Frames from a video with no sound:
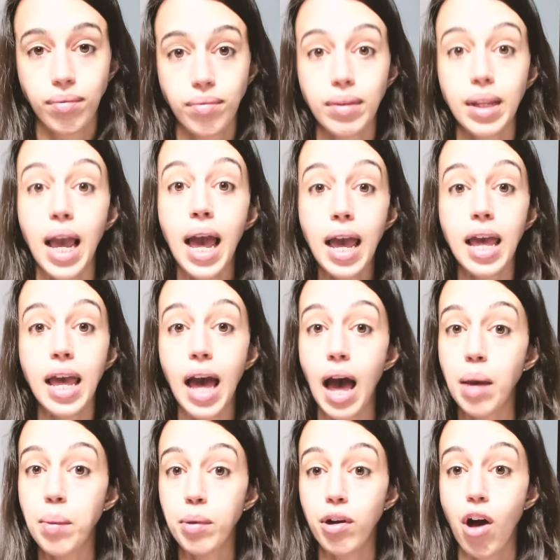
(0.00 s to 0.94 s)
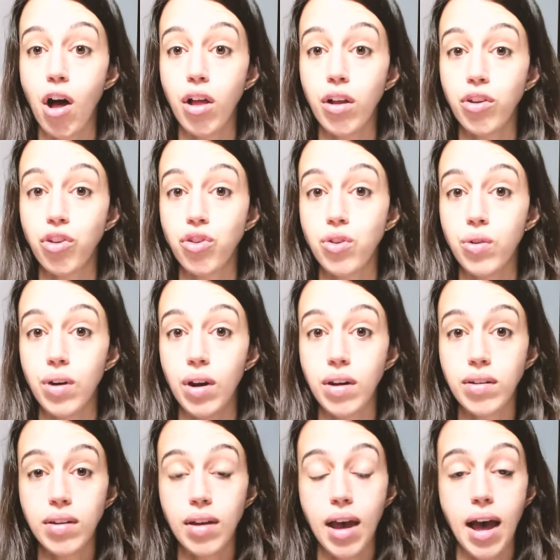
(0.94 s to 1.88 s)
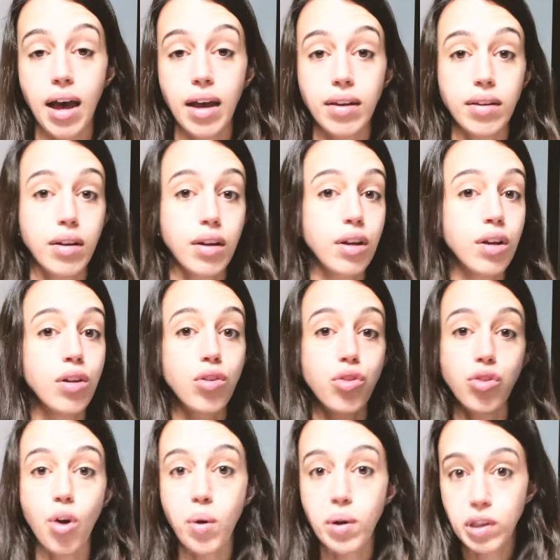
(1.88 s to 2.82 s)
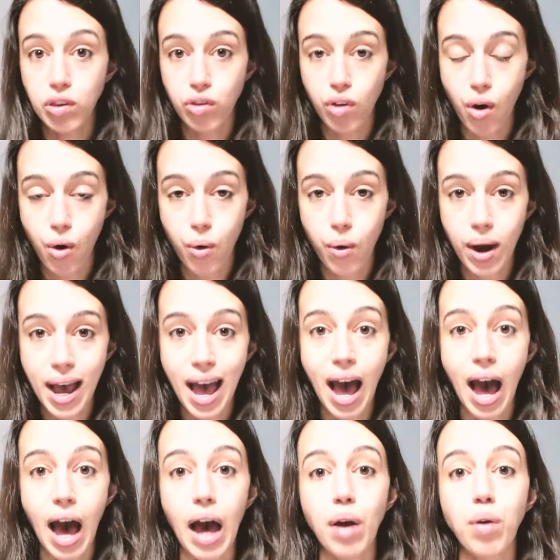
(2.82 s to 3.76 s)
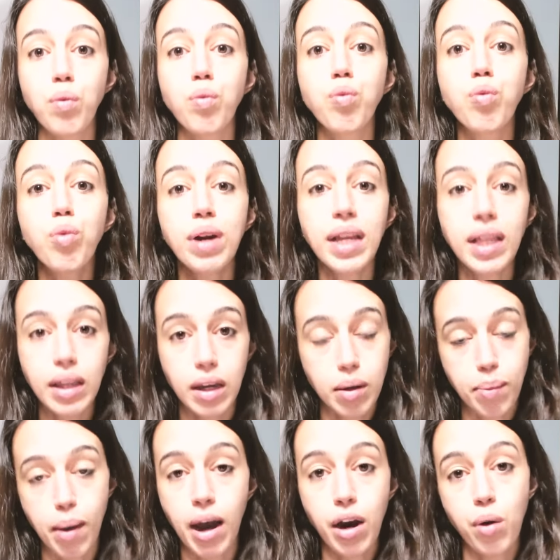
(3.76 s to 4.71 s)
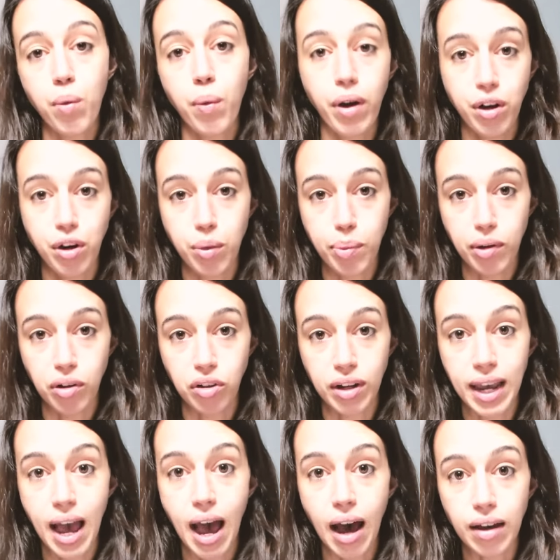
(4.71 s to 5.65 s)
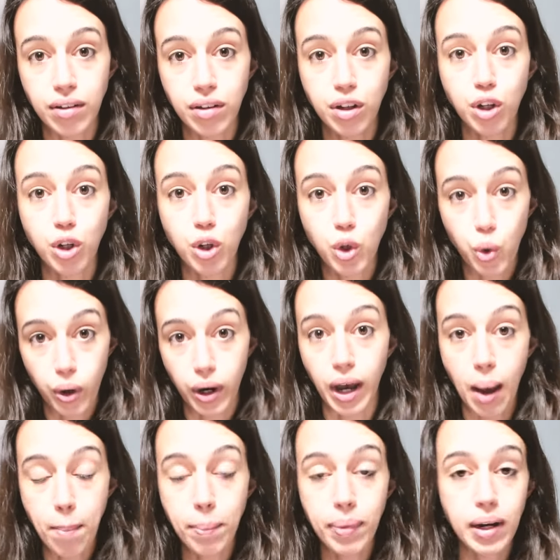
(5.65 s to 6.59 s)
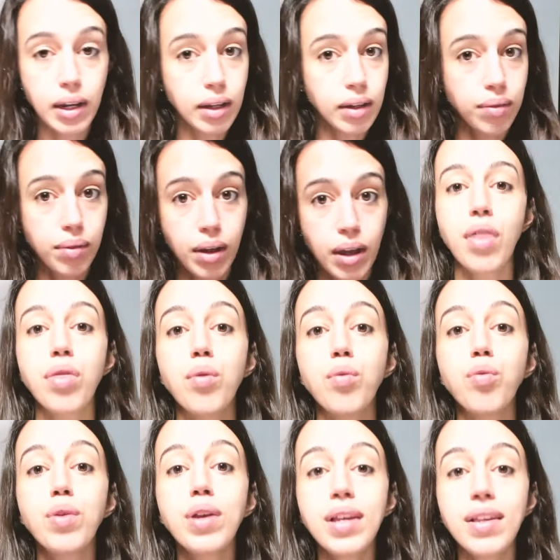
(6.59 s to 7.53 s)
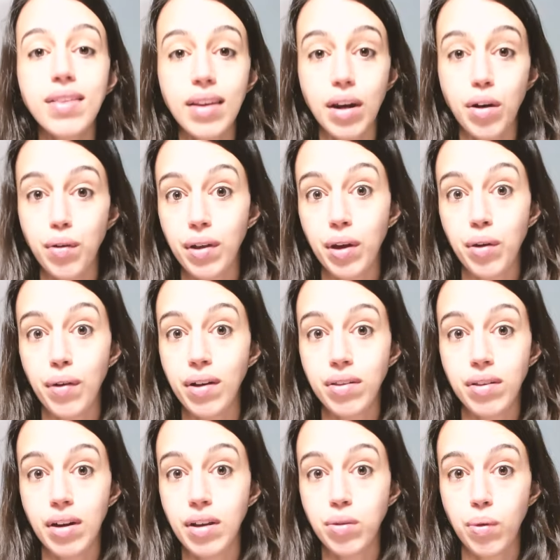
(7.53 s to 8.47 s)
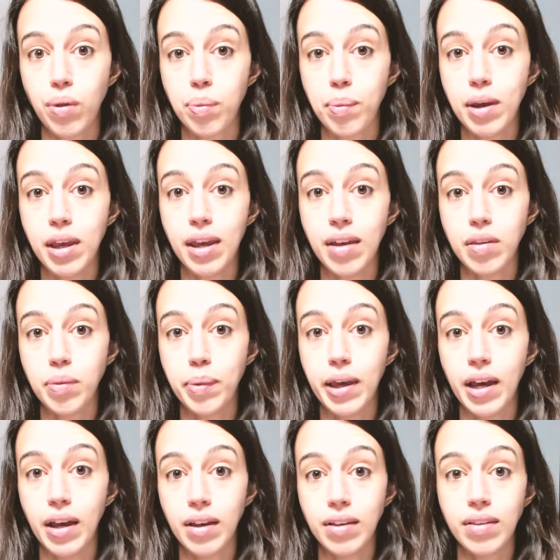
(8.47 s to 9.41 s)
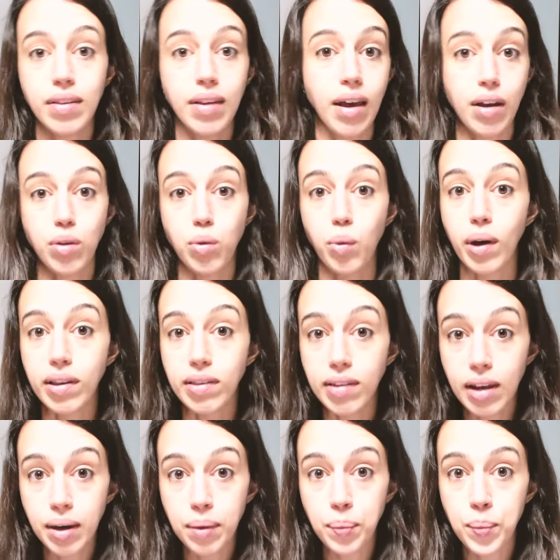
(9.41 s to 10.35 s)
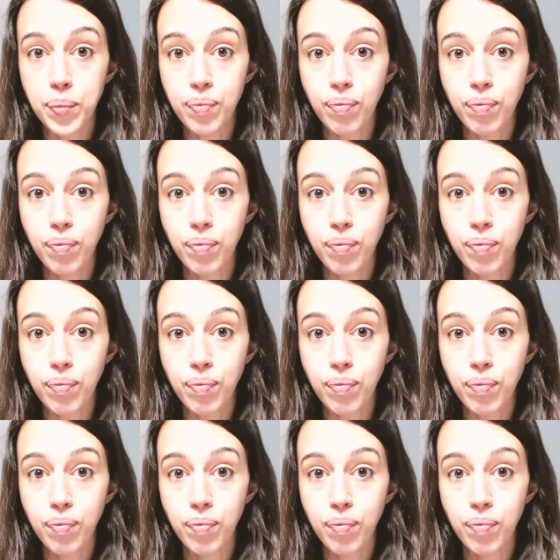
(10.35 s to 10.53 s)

Hey, I'm a college student at so-and-so. I really admire what you're building at your company. The reason it really resonates with me is because XYZ.